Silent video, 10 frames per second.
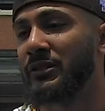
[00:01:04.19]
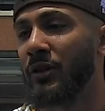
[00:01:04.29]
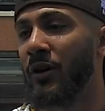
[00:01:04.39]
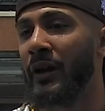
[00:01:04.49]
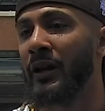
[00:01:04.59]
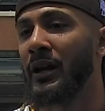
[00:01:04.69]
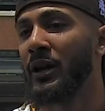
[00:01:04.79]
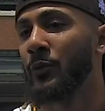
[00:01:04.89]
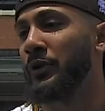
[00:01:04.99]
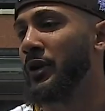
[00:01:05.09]
story.
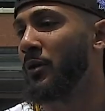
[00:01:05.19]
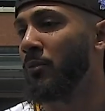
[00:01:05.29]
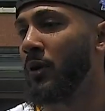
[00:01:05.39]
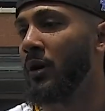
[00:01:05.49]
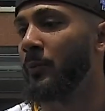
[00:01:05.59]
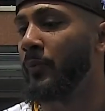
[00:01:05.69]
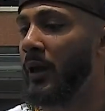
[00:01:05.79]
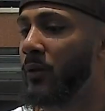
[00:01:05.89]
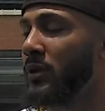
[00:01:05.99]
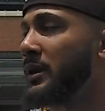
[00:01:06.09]
But, but
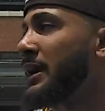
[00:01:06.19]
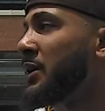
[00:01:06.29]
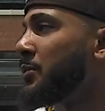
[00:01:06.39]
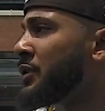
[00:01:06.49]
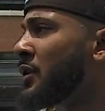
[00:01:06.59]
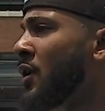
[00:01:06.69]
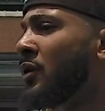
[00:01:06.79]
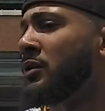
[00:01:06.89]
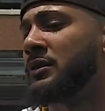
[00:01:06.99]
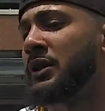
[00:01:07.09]
playing with Kim, you
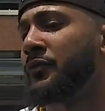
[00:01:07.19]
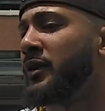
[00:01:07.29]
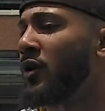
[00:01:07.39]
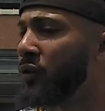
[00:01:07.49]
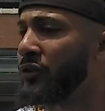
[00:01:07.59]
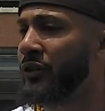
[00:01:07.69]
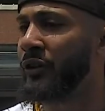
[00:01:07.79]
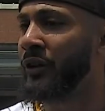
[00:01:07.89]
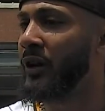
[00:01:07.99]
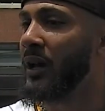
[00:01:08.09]
know, different
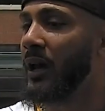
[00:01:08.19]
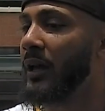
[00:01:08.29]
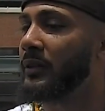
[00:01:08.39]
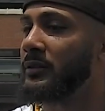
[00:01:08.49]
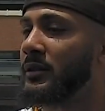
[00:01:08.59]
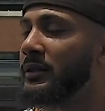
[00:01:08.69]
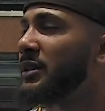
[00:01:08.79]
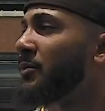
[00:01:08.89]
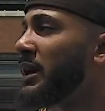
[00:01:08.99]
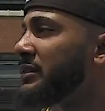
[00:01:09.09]
culture. It's, it's
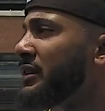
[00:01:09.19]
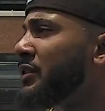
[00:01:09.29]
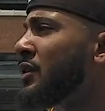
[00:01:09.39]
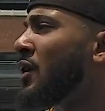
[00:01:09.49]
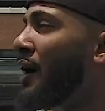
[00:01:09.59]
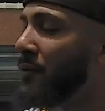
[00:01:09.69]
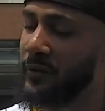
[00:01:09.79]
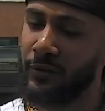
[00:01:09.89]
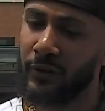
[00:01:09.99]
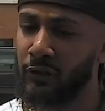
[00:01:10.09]
amazing, you know, how
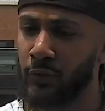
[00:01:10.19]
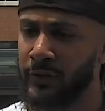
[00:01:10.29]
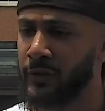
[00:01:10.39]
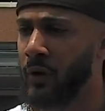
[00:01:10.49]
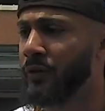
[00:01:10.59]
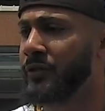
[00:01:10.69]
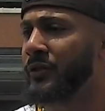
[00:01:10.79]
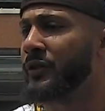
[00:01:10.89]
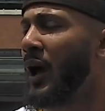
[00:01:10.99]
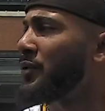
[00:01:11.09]
you can switch
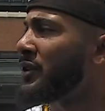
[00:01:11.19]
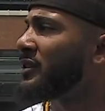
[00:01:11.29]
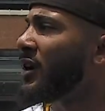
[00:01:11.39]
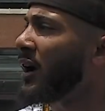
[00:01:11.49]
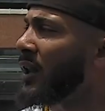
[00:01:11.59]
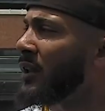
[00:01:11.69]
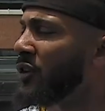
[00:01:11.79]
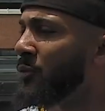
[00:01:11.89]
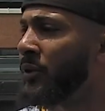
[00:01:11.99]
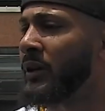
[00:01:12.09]
culture, how you can talk a
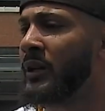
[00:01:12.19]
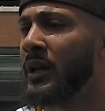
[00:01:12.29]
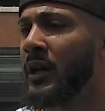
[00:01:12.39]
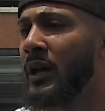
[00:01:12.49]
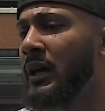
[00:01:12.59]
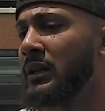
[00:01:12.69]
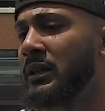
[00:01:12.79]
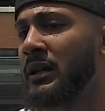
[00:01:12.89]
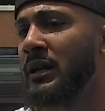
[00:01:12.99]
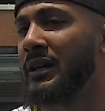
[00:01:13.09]
little bit, and
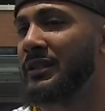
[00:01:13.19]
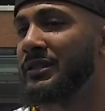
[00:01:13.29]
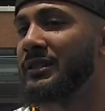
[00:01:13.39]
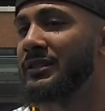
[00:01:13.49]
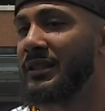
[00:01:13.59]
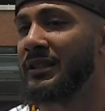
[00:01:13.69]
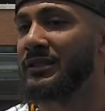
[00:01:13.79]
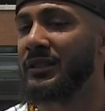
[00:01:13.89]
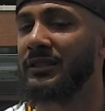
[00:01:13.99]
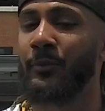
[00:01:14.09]
uh, it's just it's
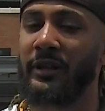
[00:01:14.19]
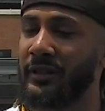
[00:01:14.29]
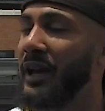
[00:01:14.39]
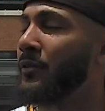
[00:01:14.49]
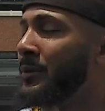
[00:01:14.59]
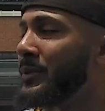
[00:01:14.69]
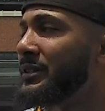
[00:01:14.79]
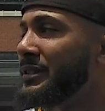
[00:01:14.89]
just amazing having him as a